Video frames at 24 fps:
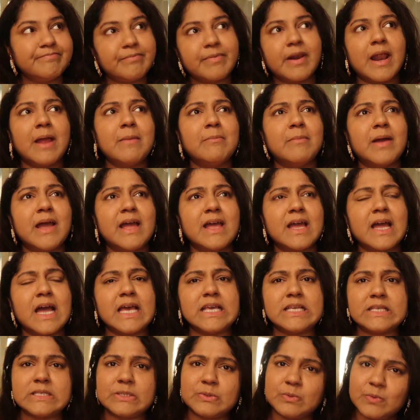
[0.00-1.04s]
prime my
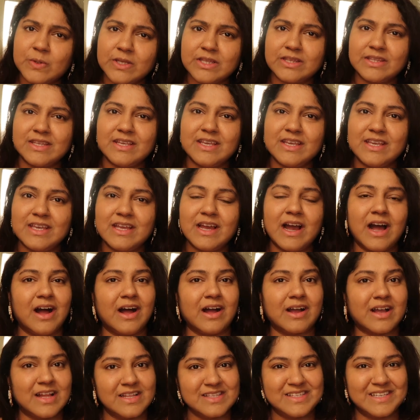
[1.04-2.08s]
eyes with
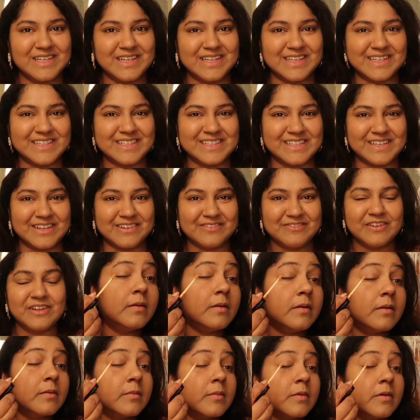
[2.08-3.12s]
the concealer itself.
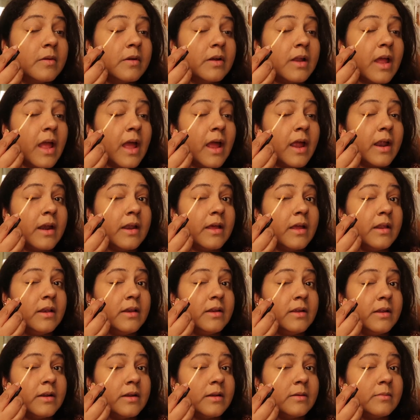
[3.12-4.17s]
I'm gonna add a
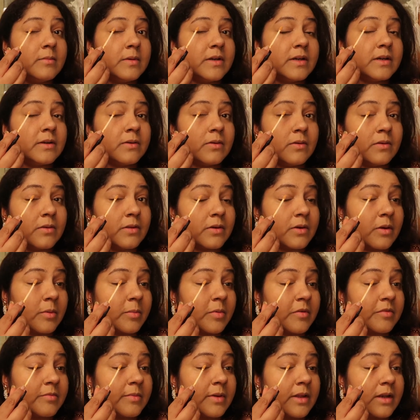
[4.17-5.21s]
little bit on the
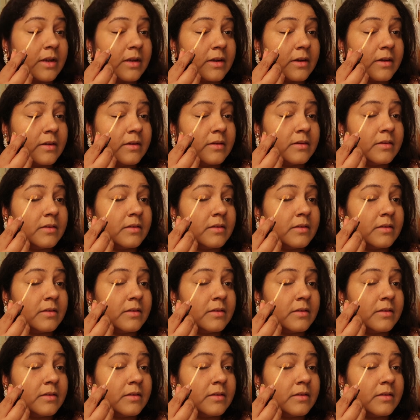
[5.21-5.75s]
top of my lid.